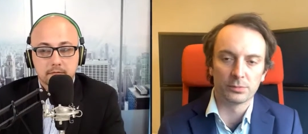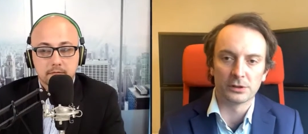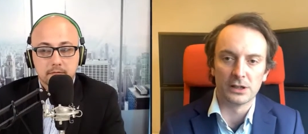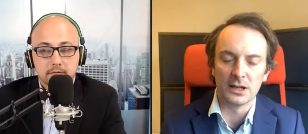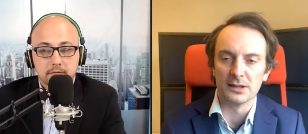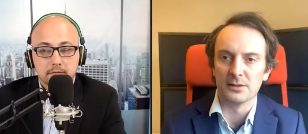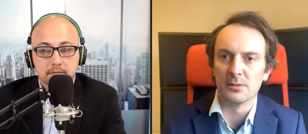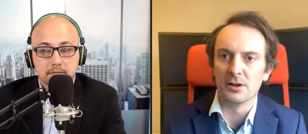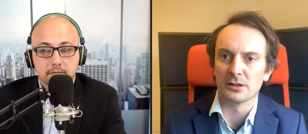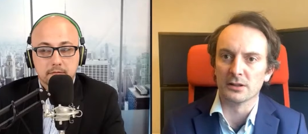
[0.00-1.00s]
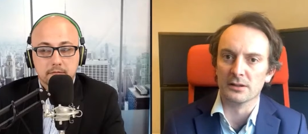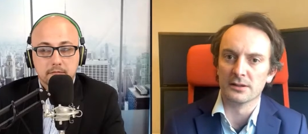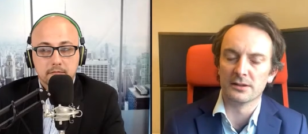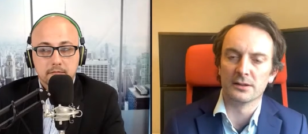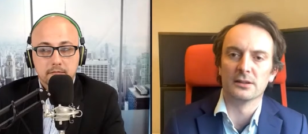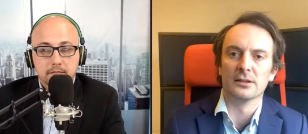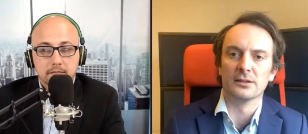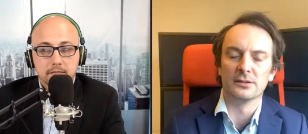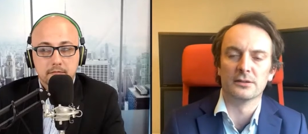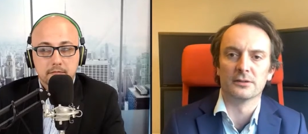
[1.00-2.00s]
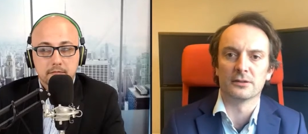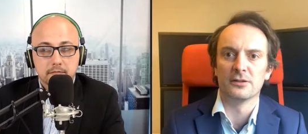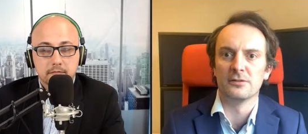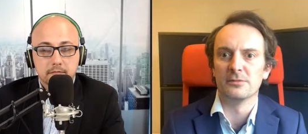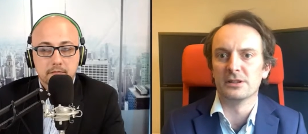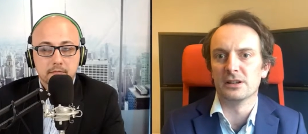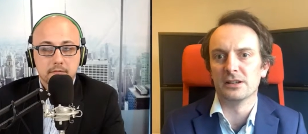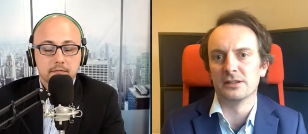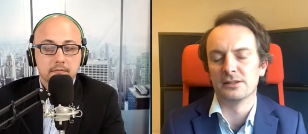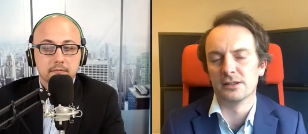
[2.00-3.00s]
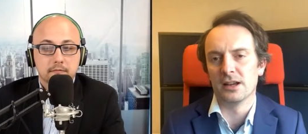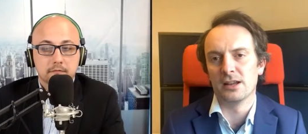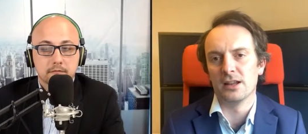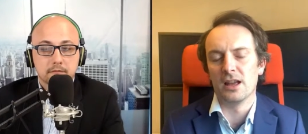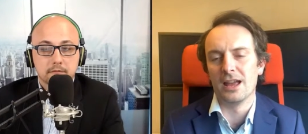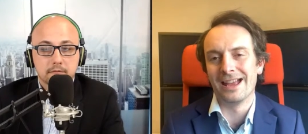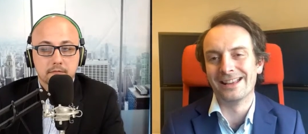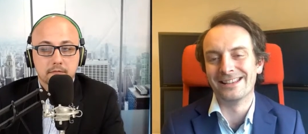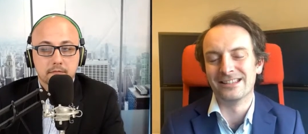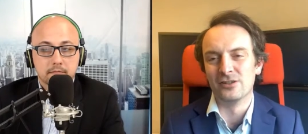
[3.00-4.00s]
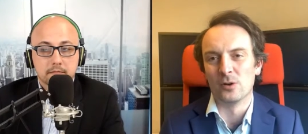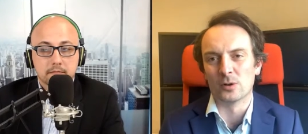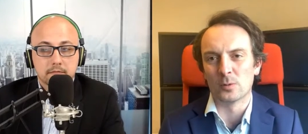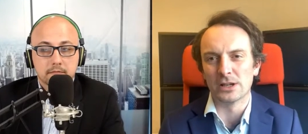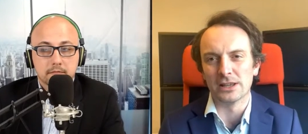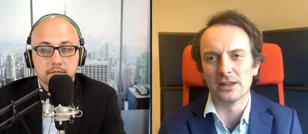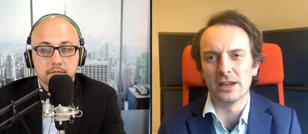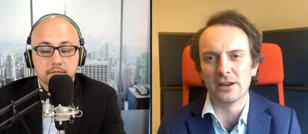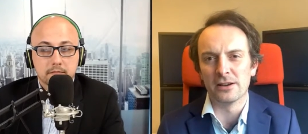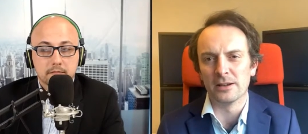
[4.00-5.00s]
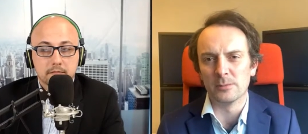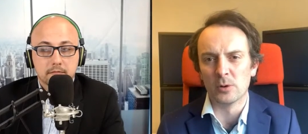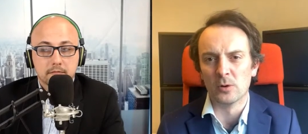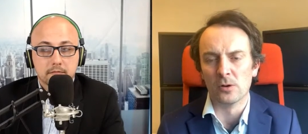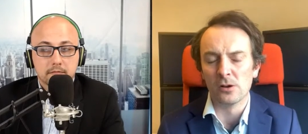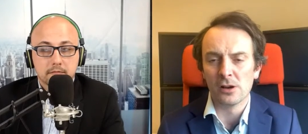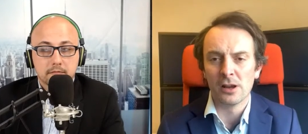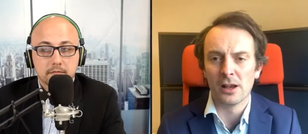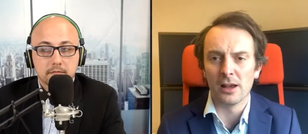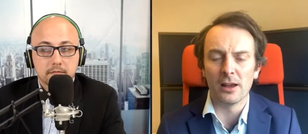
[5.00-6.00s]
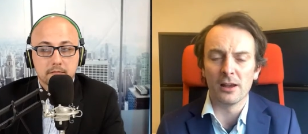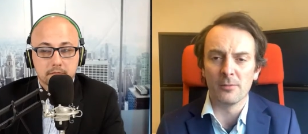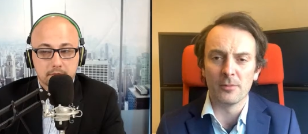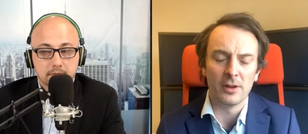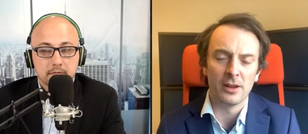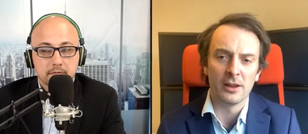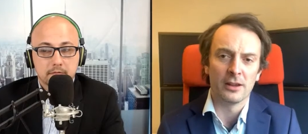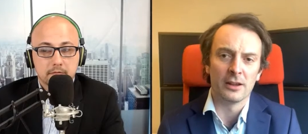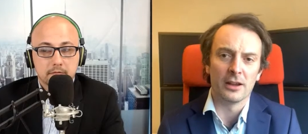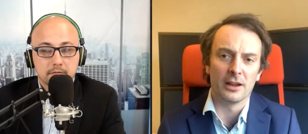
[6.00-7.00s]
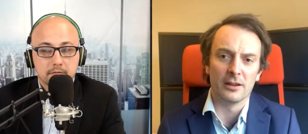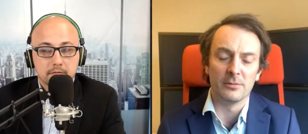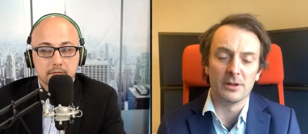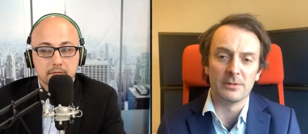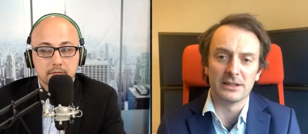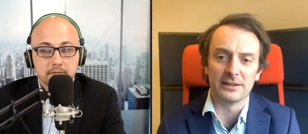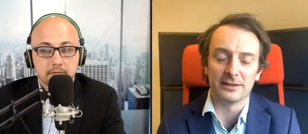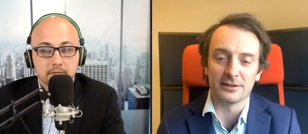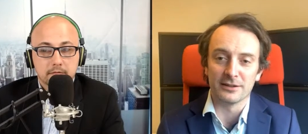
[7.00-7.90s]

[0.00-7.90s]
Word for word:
Speaker 1: clients at markets.com uh, .com and and uh, and it's not quite there anymore. Um, uh, maybe it's just